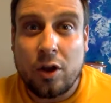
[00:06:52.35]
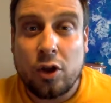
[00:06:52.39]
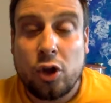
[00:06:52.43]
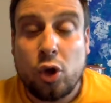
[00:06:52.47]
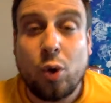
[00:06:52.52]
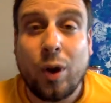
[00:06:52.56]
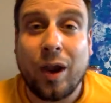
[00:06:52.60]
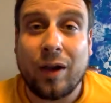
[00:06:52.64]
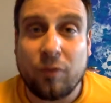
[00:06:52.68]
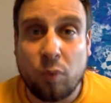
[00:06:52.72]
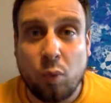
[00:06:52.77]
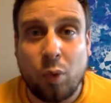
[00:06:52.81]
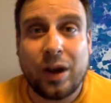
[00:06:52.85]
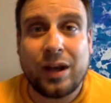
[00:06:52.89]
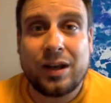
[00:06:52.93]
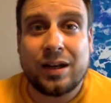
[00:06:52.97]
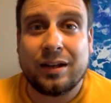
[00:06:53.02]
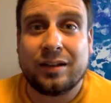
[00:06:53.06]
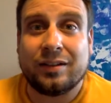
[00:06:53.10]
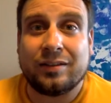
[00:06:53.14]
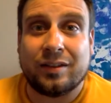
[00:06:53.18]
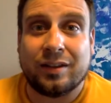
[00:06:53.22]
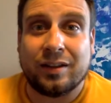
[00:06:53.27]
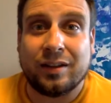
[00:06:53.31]
you have
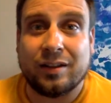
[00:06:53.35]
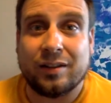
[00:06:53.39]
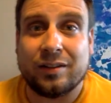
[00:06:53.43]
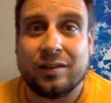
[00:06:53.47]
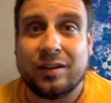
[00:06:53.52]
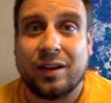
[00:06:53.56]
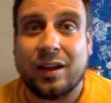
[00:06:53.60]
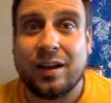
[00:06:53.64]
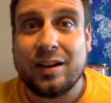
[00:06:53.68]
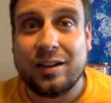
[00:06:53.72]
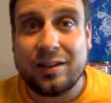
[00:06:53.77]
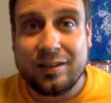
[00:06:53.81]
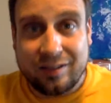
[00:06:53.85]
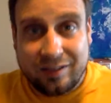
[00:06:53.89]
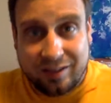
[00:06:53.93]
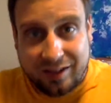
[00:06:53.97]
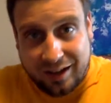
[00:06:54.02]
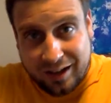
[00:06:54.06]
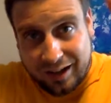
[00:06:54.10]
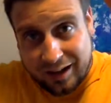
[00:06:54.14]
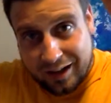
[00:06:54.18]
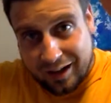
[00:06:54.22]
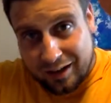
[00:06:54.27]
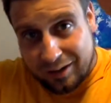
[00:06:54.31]
witnesses
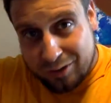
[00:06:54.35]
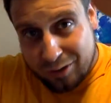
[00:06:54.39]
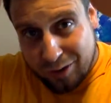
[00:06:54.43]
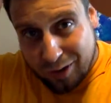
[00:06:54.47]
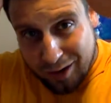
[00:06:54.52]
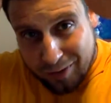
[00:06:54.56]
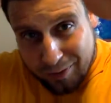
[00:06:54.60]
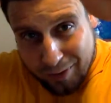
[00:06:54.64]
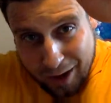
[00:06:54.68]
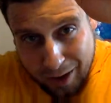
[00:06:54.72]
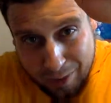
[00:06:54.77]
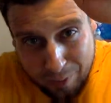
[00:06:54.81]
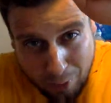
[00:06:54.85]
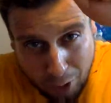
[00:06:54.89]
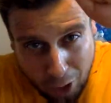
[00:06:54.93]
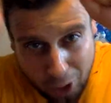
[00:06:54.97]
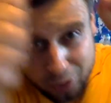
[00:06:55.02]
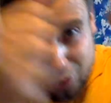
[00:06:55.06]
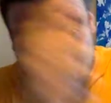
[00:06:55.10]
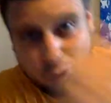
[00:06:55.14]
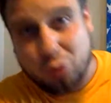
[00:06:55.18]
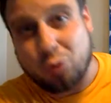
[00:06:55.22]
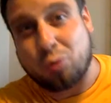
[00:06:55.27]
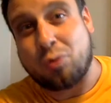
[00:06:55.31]
seeing Trayvon
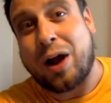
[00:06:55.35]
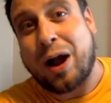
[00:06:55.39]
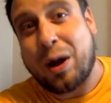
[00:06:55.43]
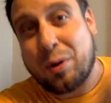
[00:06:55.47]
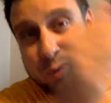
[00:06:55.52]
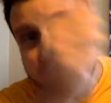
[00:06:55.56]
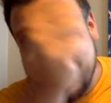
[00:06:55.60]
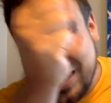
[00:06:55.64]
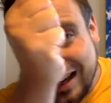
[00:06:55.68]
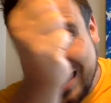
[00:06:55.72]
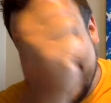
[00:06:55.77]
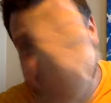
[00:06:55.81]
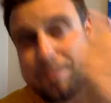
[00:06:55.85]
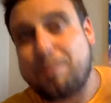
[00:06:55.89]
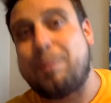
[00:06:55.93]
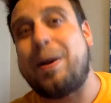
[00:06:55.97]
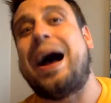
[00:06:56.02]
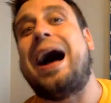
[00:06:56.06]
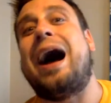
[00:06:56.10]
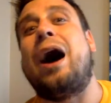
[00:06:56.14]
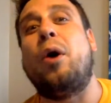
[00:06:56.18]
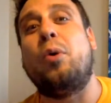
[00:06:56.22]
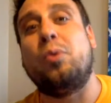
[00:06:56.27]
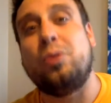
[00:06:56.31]
Martin grounding and
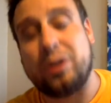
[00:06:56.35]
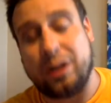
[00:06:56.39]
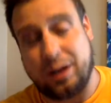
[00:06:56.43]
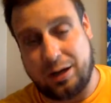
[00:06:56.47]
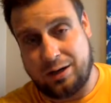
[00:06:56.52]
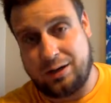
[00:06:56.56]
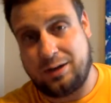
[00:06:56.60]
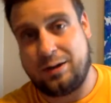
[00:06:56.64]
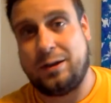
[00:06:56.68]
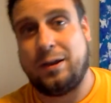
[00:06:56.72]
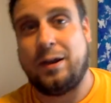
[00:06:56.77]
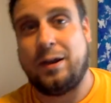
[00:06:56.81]
pounding